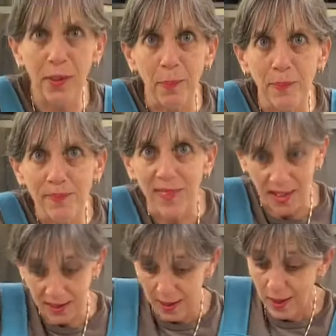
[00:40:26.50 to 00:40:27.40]
them.
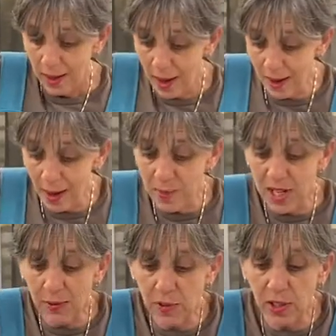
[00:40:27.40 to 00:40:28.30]
I'm
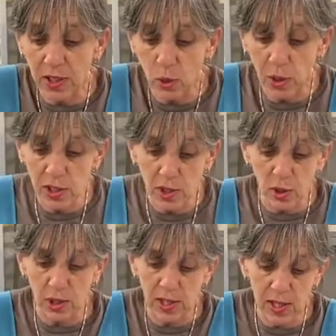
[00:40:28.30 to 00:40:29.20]
definitely going to
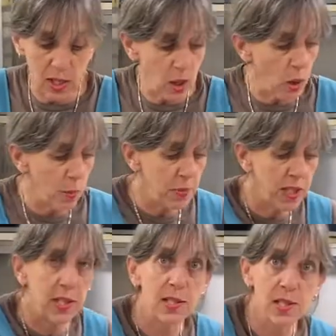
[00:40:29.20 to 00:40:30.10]
cook this at home
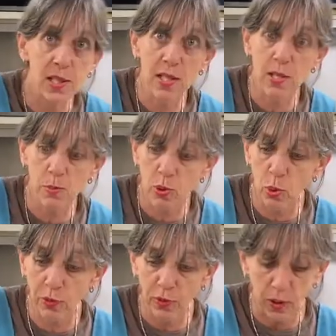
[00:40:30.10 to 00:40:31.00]
because this is
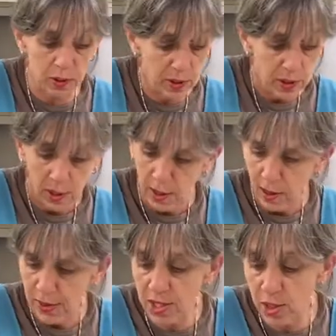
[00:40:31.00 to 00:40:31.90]
beautiful.
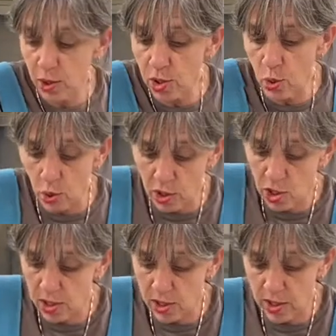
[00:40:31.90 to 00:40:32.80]
This looks
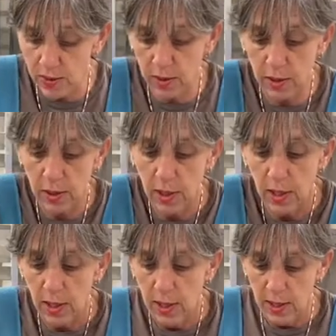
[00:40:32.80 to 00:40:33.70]
gorgeous.
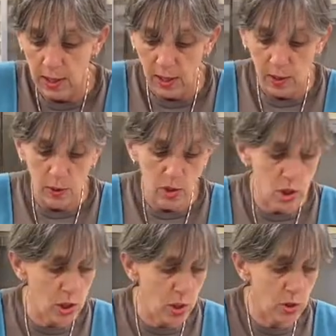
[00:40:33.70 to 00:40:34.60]

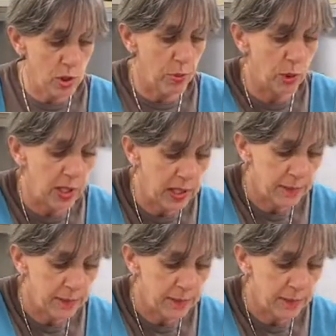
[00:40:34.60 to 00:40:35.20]
So pretty.